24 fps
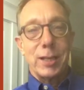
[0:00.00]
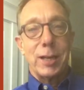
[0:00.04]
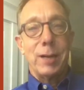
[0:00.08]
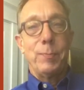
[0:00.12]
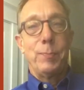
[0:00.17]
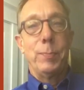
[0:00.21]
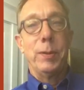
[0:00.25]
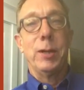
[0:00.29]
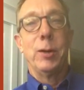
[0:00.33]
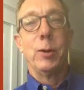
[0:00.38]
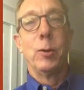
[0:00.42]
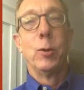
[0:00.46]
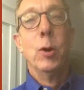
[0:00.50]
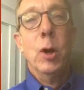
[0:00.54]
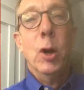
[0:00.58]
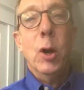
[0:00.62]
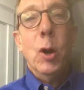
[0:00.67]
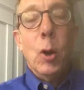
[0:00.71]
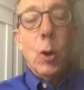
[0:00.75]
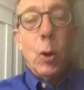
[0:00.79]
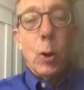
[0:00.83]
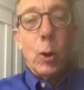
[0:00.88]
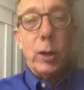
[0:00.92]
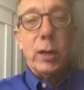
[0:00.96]
I've been
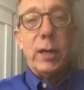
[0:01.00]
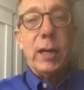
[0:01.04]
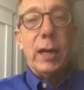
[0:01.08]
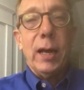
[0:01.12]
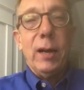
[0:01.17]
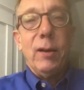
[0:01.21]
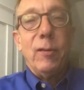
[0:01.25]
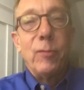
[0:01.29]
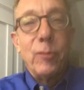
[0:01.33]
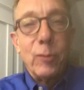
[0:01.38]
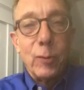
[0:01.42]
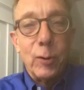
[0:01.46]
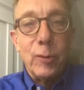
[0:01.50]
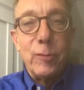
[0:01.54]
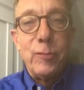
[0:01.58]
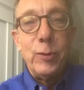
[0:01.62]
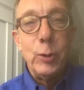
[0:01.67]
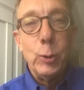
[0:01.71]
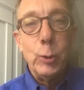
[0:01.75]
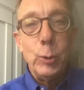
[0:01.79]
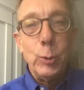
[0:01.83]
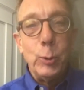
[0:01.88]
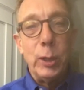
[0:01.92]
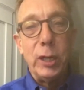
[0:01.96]
ordained for a
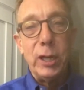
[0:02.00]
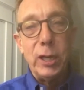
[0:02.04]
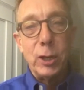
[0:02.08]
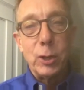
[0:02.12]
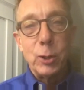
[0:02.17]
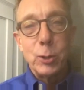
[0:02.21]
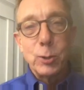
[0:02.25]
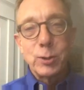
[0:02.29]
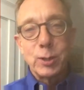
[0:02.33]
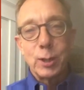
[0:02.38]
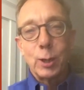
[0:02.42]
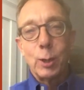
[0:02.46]
few years,